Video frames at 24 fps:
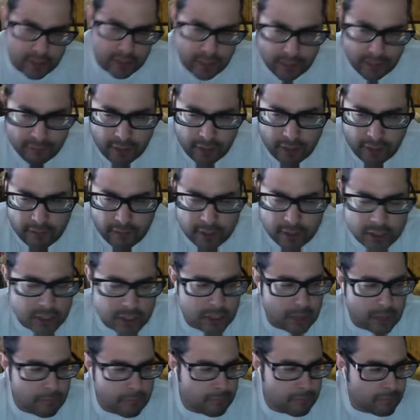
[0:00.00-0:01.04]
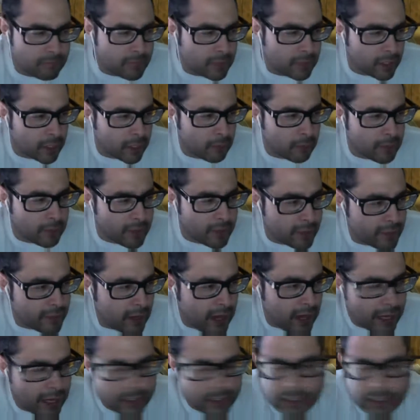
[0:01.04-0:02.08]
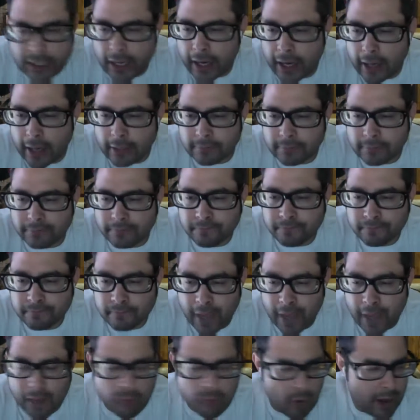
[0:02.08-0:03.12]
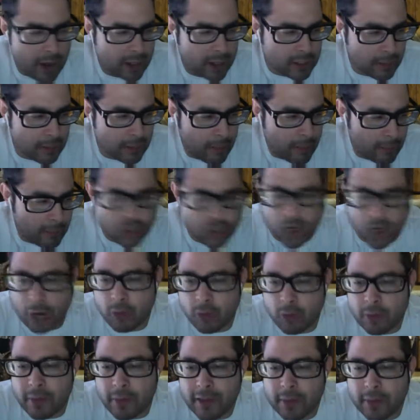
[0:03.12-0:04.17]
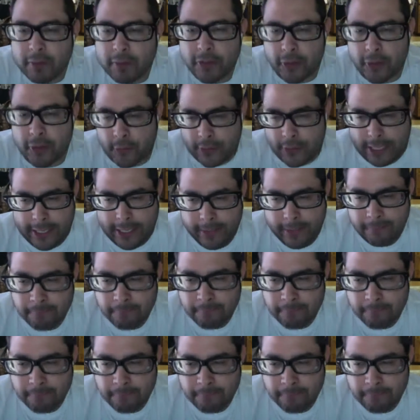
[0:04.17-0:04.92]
I've given this a little bit of thought. I've ranked them. I'm going to start with my number 3.